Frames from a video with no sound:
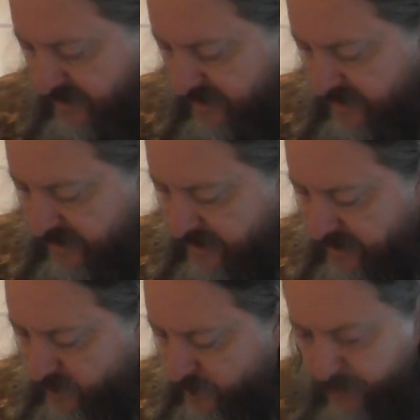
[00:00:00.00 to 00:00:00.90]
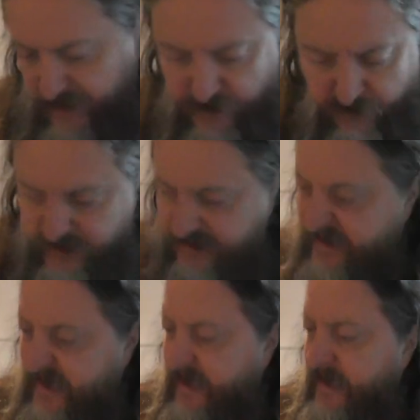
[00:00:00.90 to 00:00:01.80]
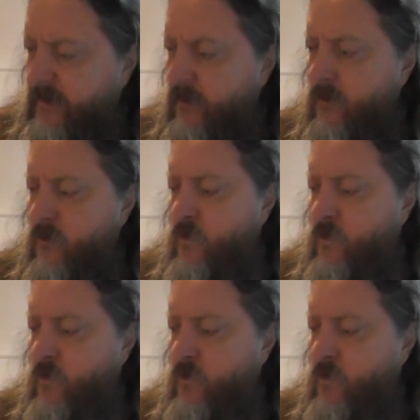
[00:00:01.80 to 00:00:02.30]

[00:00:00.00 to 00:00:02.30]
Uh, here's Superman 216.